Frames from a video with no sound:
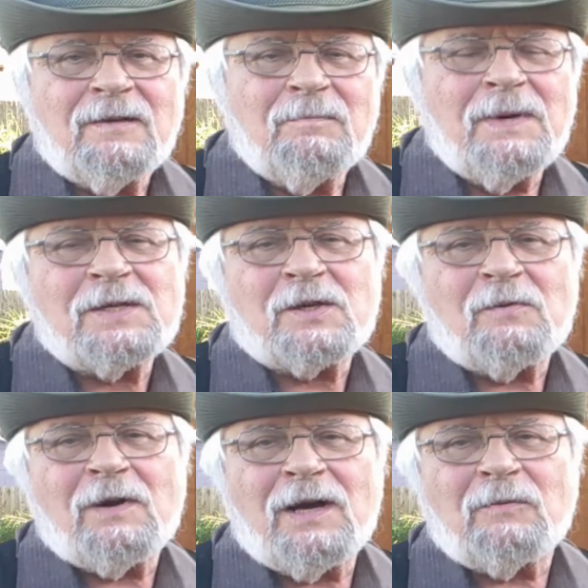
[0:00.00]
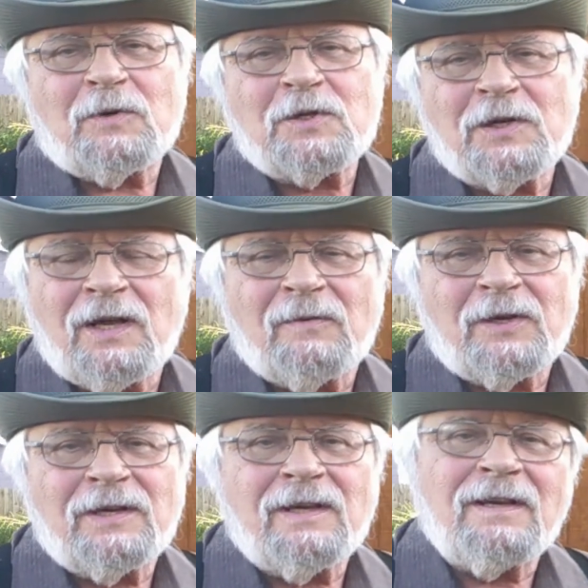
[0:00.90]
messing around with
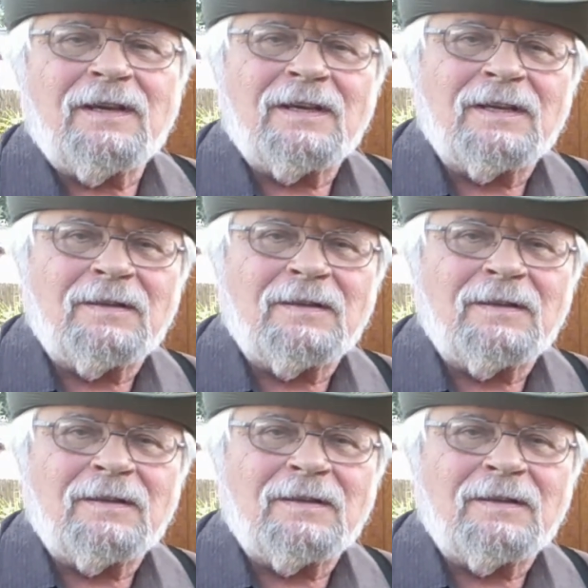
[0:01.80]
shelving a